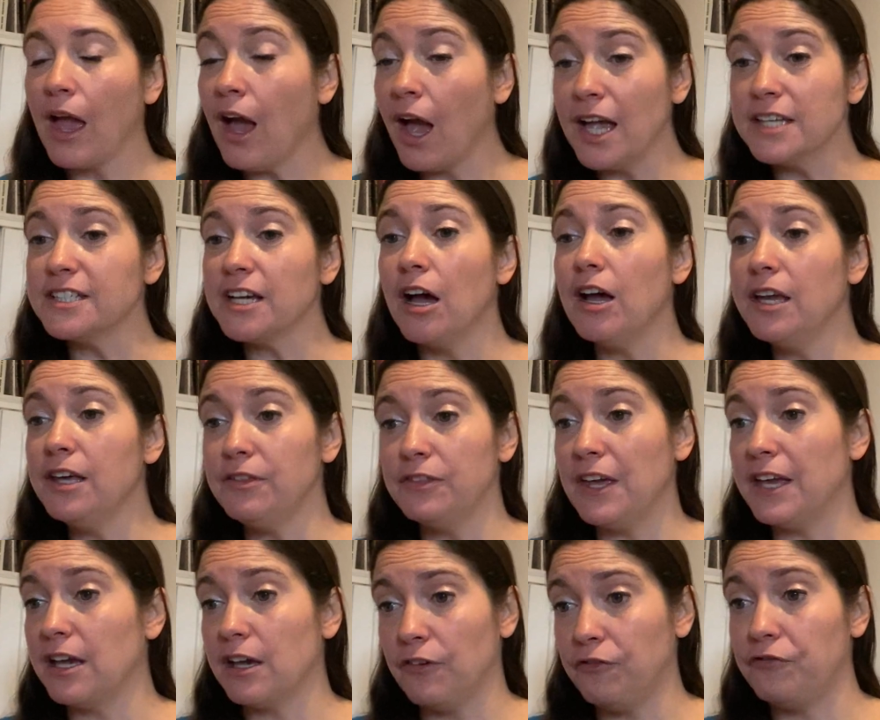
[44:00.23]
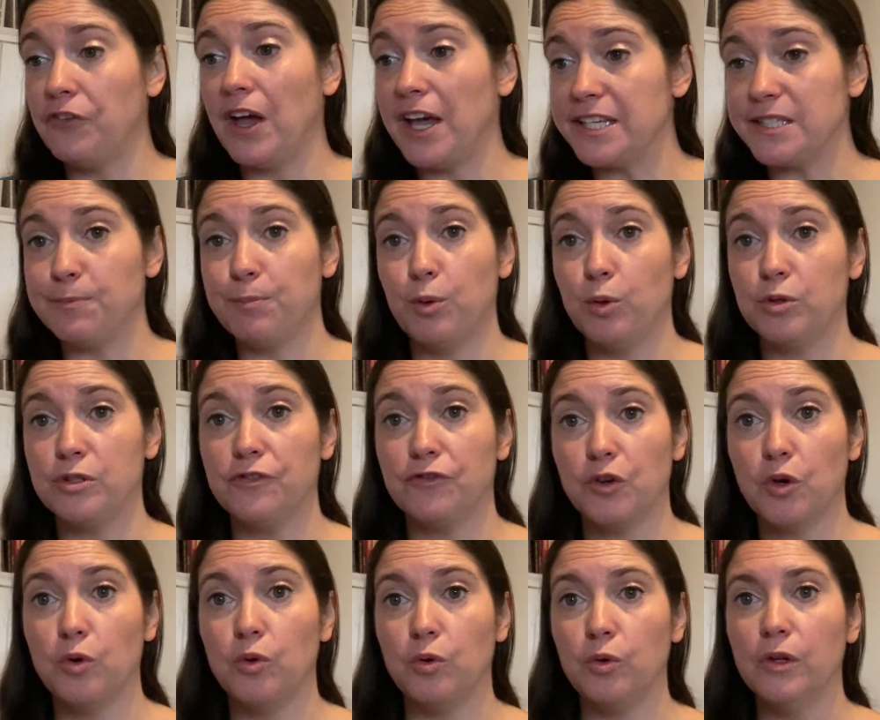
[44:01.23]
as, I think, a first port of
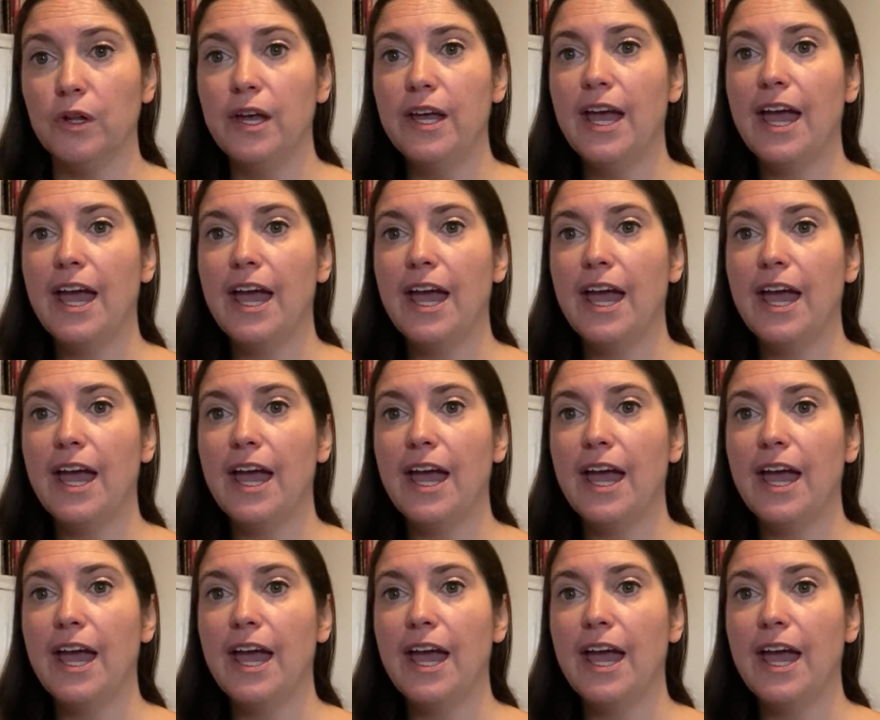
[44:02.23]
call.